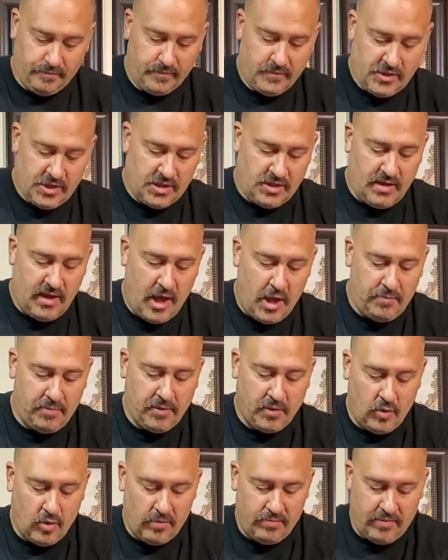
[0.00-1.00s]
just to help
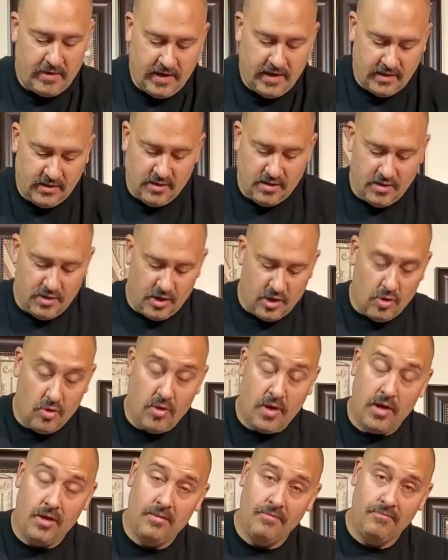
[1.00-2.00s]
incorporate into the
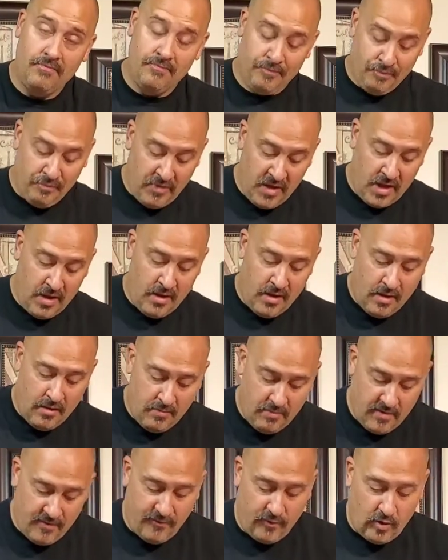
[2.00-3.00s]
dough
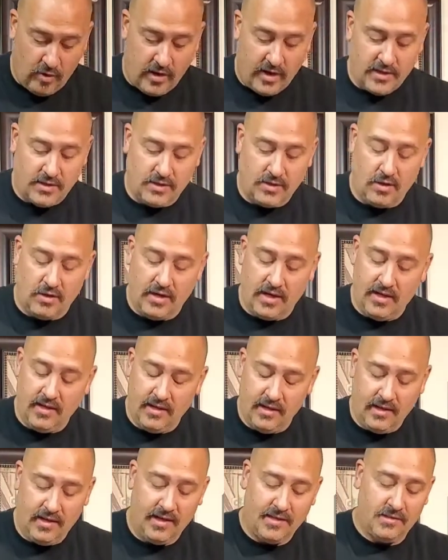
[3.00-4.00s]
before I start
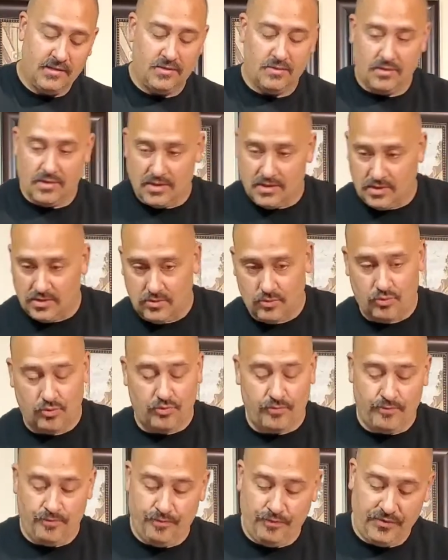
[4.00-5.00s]
kneading in so it doesn't
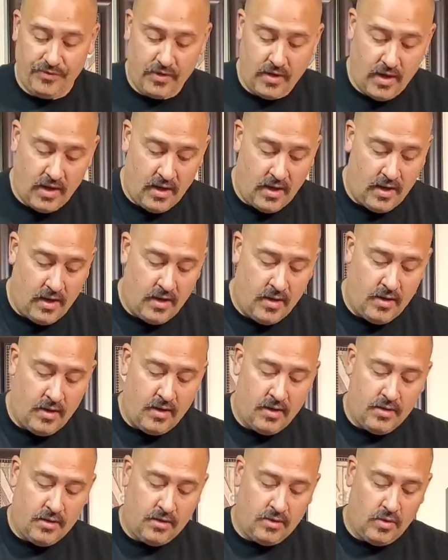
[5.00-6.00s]

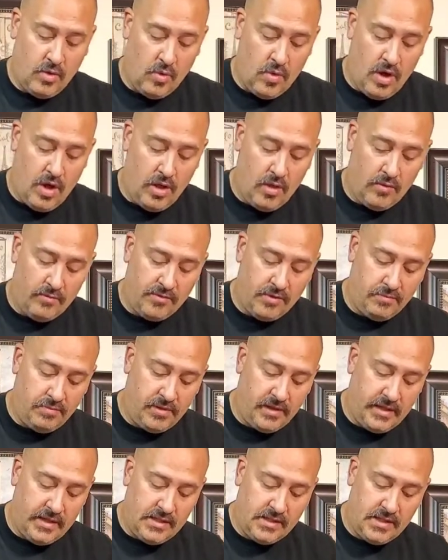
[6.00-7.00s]
go all over the
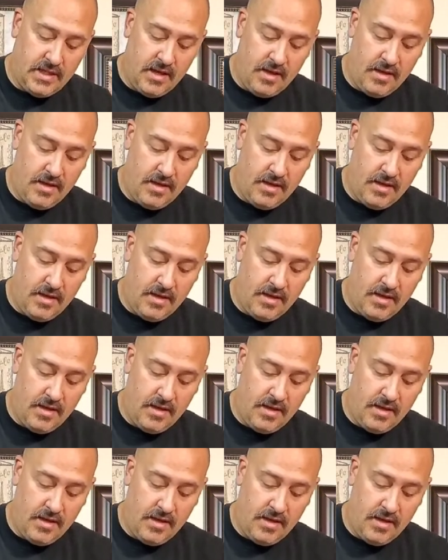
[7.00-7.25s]
place.